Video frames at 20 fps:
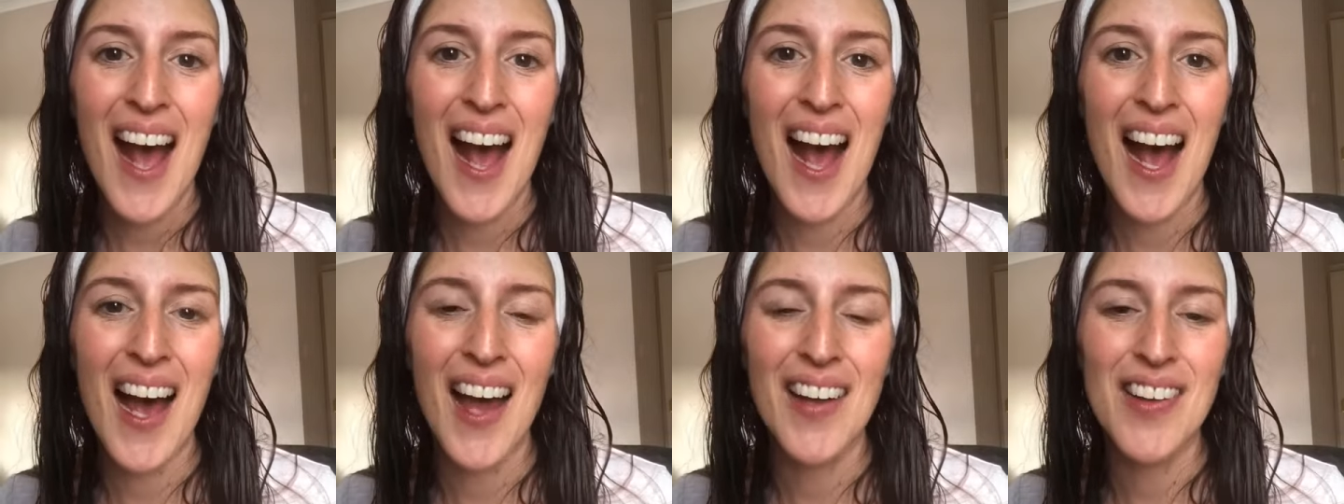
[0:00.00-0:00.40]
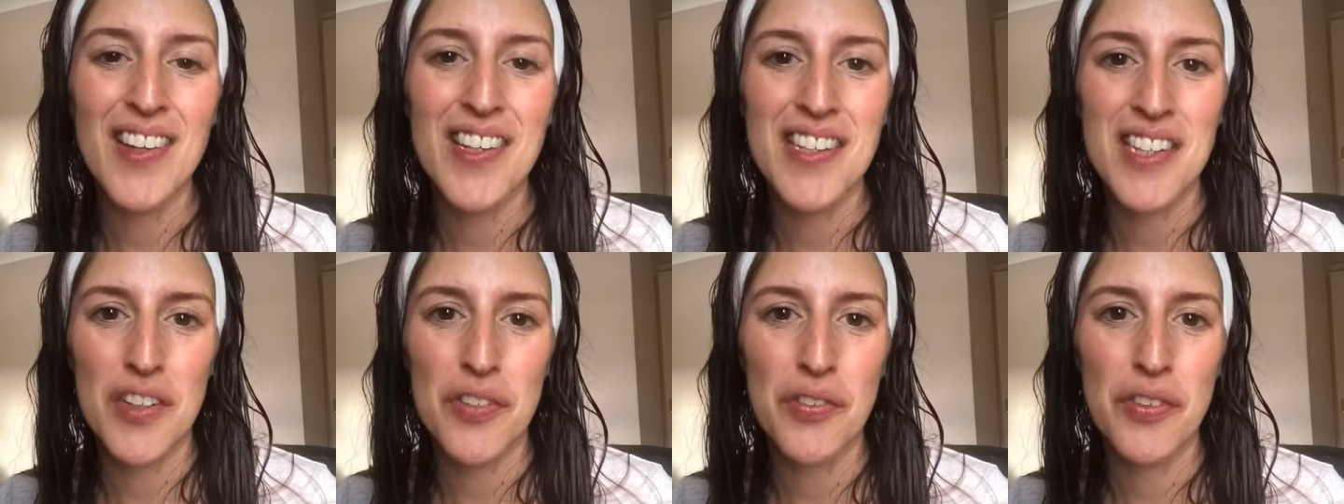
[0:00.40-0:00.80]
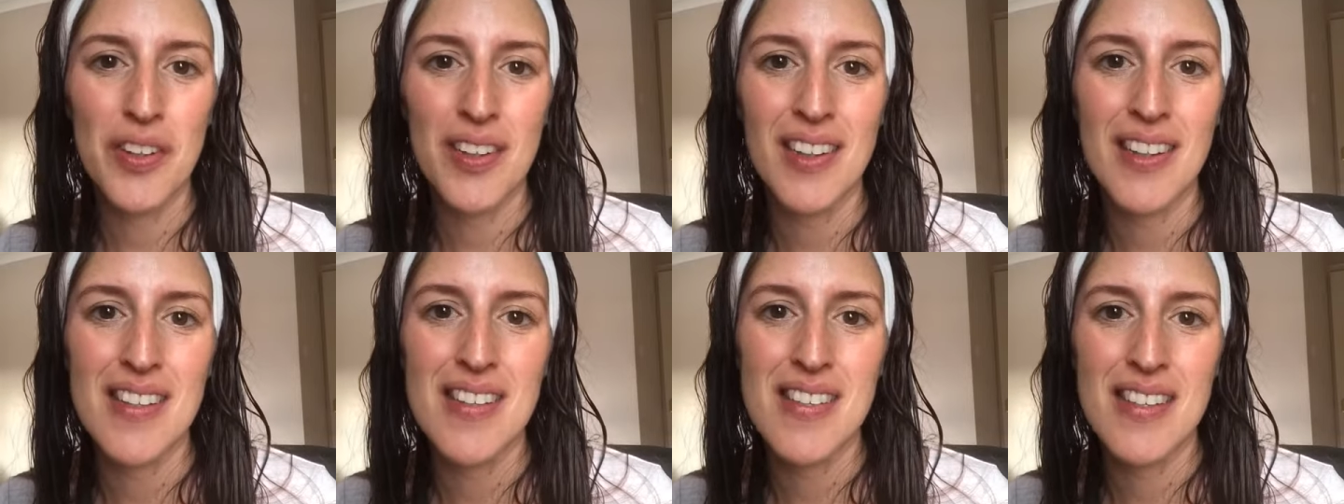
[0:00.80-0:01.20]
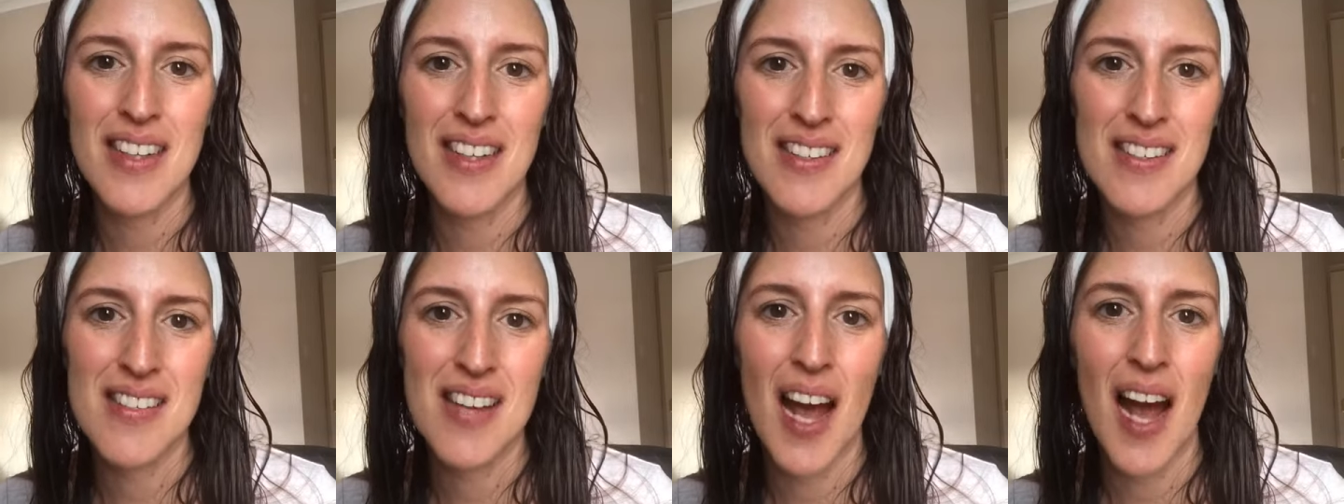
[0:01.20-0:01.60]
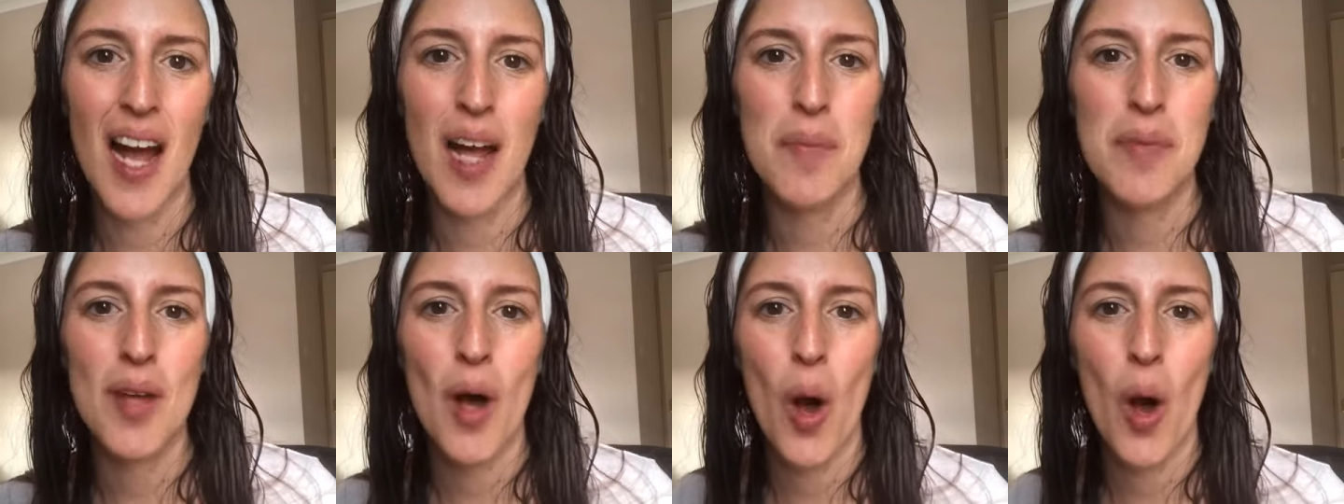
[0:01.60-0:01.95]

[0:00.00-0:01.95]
and the different skin types.